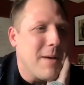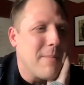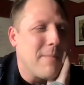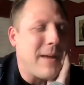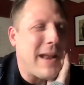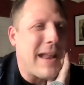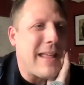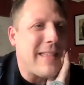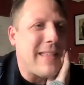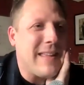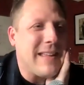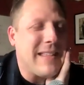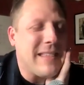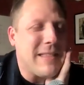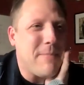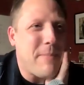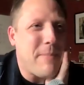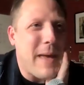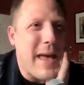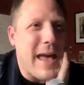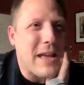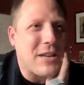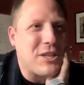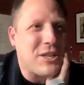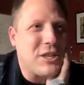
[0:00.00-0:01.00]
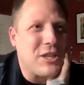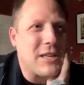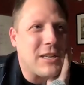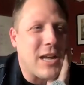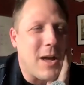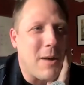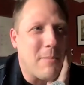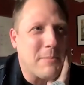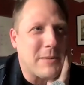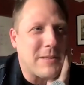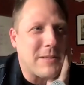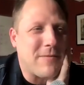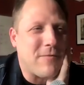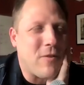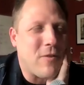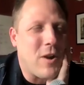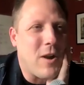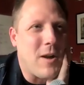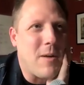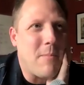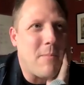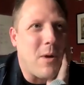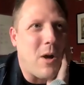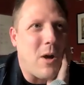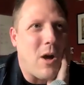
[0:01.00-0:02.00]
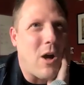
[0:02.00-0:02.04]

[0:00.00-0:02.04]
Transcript: but i think the passion comes from